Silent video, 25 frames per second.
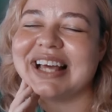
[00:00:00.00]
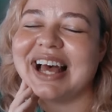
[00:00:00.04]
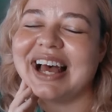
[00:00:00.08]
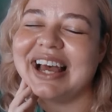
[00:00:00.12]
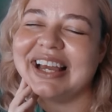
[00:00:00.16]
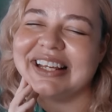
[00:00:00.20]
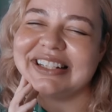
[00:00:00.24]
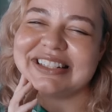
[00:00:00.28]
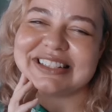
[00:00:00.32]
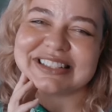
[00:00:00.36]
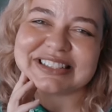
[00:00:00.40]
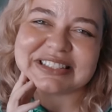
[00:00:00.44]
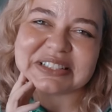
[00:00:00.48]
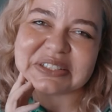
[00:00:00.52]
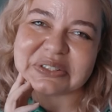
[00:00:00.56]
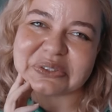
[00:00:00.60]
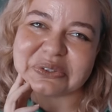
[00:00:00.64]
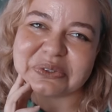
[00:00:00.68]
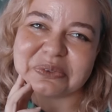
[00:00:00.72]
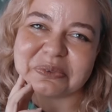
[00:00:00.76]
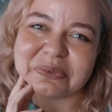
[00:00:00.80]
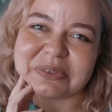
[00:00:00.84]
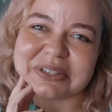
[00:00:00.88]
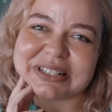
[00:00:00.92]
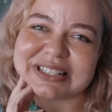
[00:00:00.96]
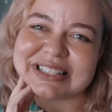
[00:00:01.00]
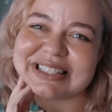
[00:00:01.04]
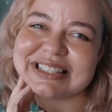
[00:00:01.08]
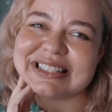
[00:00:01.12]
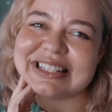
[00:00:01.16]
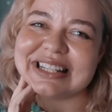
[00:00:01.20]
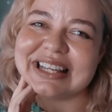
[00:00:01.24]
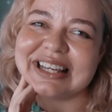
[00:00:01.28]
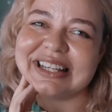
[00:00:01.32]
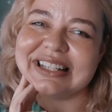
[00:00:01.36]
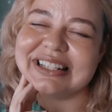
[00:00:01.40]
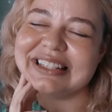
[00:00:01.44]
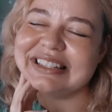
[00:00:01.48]
I just thought was
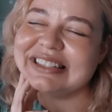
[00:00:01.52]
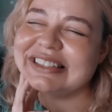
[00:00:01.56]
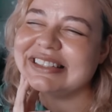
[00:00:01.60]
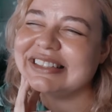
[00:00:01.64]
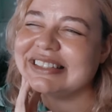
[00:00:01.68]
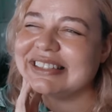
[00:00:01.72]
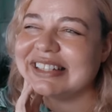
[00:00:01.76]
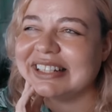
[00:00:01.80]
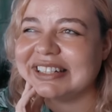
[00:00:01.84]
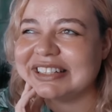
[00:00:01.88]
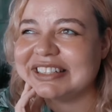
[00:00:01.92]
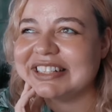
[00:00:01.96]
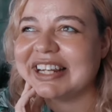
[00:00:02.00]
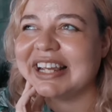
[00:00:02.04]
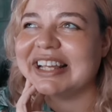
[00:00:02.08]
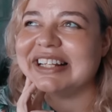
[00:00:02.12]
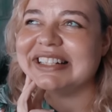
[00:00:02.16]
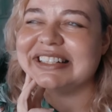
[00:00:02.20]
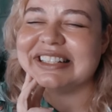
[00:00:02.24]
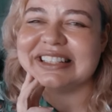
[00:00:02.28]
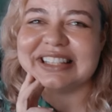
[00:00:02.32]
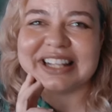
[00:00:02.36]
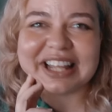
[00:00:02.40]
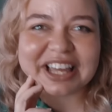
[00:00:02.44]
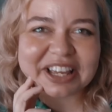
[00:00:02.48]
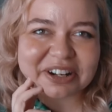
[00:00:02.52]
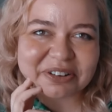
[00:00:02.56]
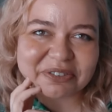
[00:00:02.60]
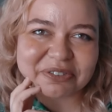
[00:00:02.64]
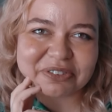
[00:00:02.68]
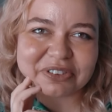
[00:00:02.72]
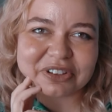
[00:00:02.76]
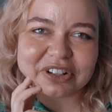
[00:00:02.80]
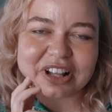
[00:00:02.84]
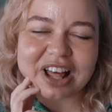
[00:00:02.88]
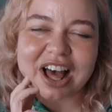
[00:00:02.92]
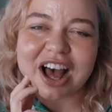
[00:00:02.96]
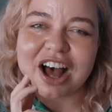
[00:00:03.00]
such a
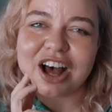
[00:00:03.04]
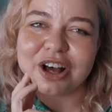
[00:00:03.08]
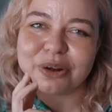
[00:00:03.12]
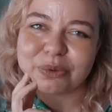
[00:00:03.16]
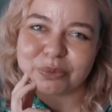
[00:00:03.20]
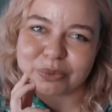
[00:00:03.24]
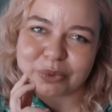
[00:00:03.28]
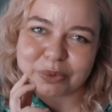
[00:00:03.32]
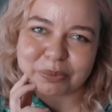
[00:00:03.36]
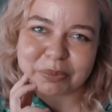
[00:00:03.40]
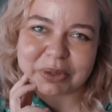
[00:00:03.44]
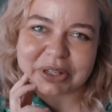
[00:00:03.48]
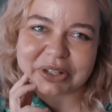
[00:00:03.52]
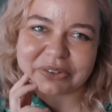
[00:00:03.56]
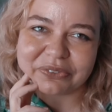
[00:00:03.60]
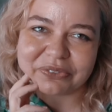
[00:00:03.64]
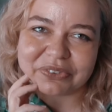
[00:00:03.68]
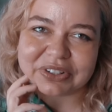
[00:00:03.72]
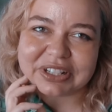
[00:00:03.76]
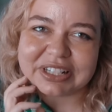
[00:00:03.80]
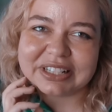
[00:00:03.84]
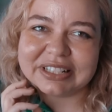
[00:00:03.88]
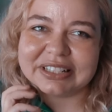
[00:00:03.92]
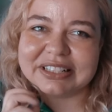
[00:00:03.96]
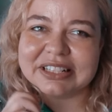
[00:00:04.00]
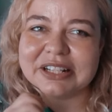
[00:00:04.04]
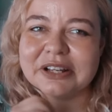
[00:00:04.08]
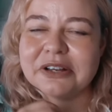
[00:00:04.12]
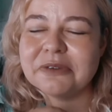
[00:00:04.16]
delightful, heartwarming read.